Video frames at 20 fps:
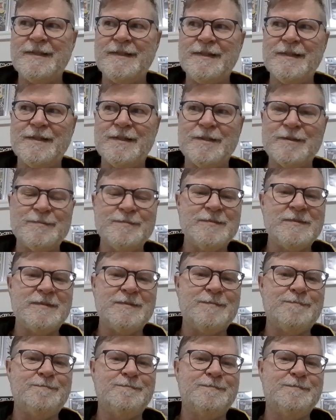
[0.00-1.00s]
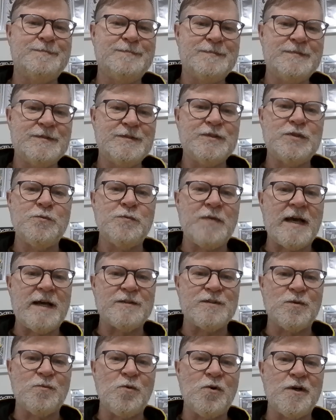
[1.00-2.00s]

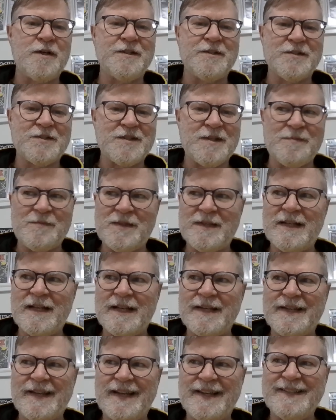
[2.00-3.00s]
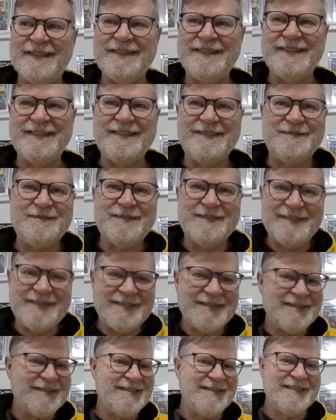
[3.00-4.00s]
2001 or something,
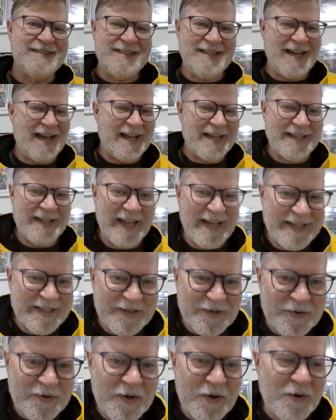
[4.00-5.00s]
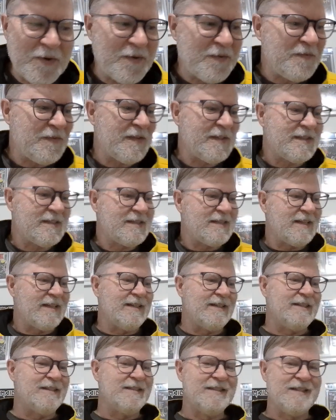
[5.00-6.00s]
I don't know if
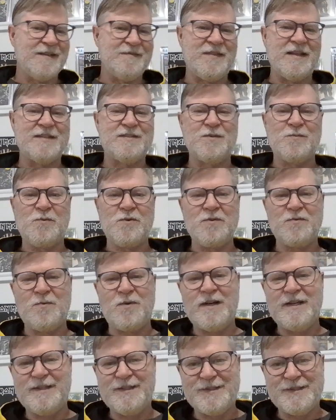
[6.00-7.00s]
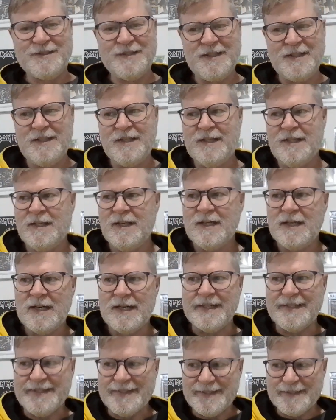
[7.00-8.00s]
that's a worthwhile
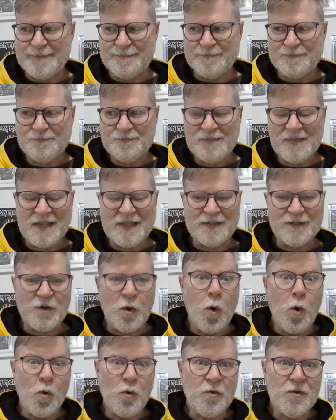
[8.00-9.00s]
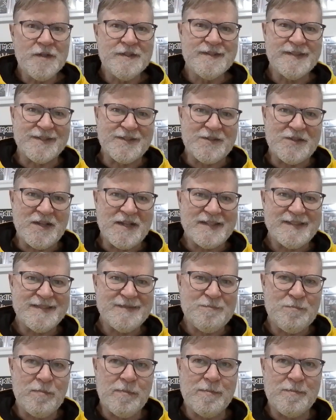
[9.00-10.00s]
uh, goal to
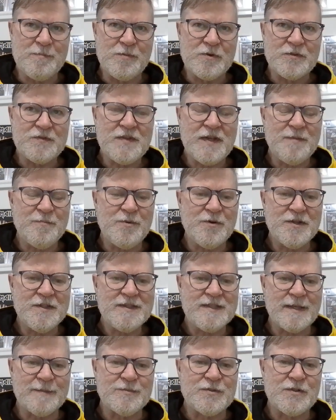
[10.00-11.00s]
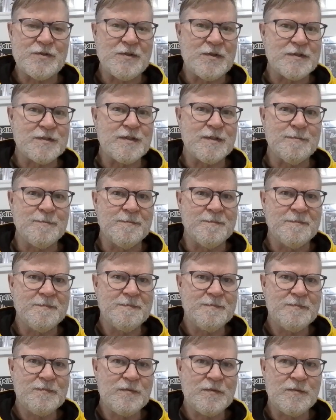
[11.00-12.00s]
collect birthday books. I'm sure there's some
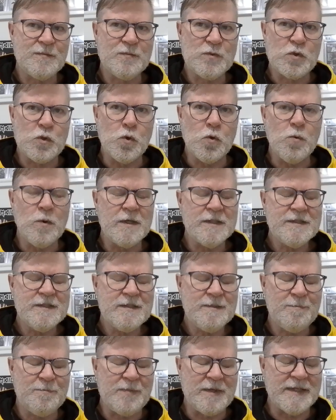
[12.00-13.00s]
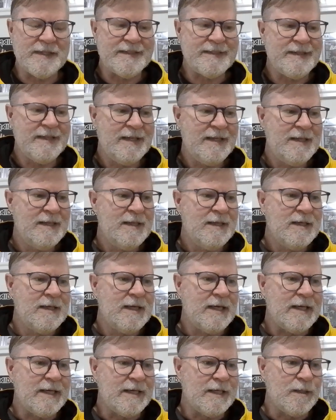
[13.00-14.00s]
cool ones, but
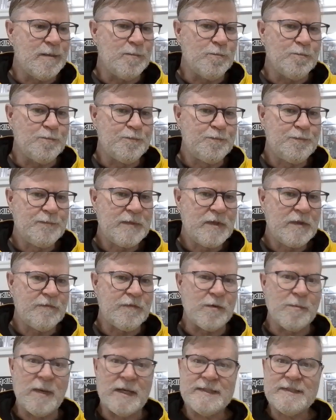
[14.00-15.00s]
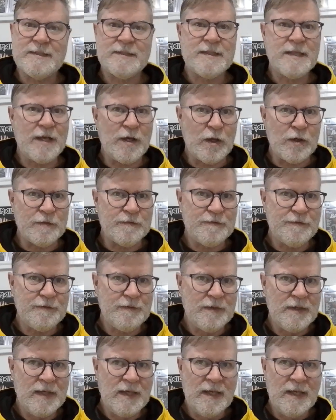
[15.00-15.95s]
for myself,